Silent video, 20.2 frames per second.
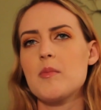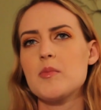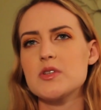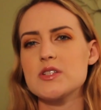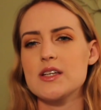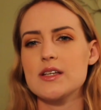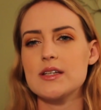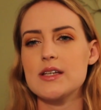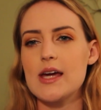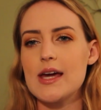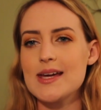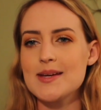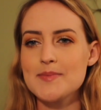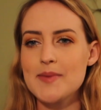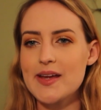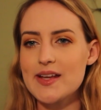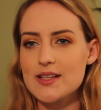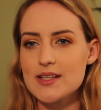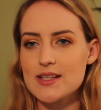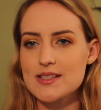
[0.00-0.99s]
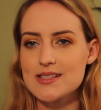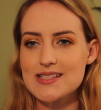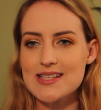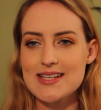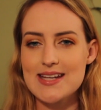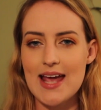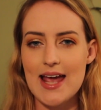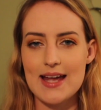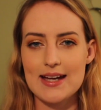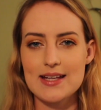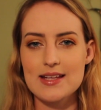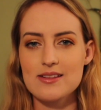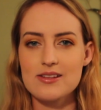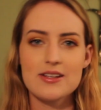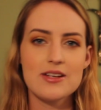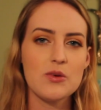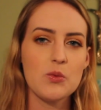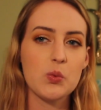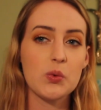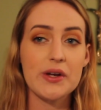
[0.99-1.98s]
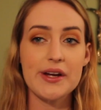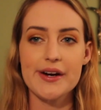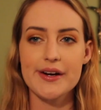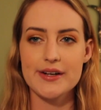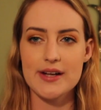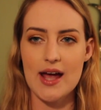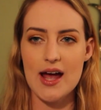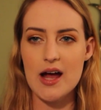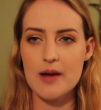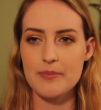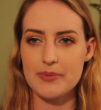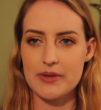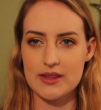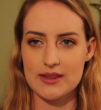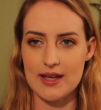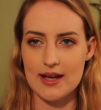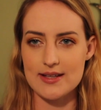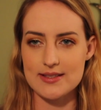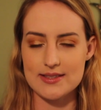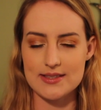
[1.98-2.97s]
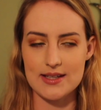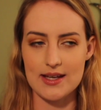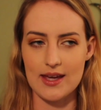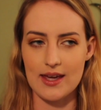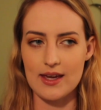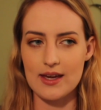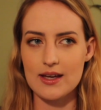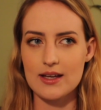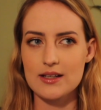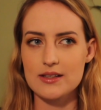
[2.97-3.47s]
was like, hey Amanda, did anything weird happen last night?